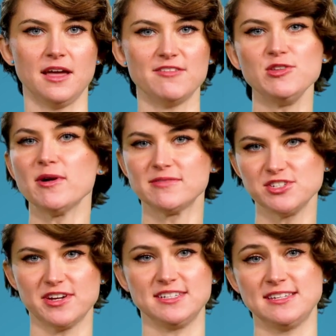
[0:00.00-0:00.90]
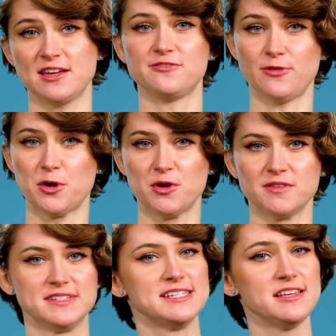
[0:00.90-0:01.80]
Have you ever tried to take a photo
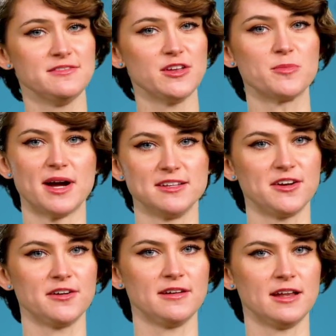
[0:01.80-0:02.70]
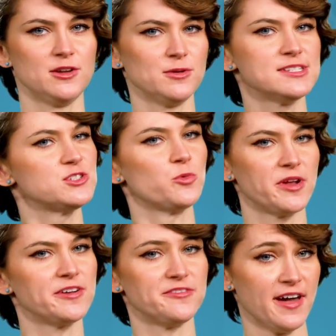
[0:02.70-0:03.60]
of a TV or monitor and noticed a
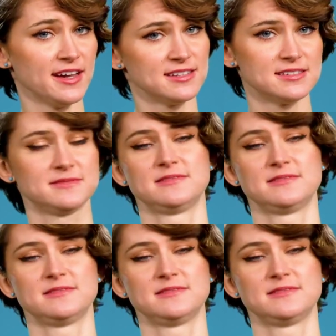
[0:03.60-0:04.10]
weird effect?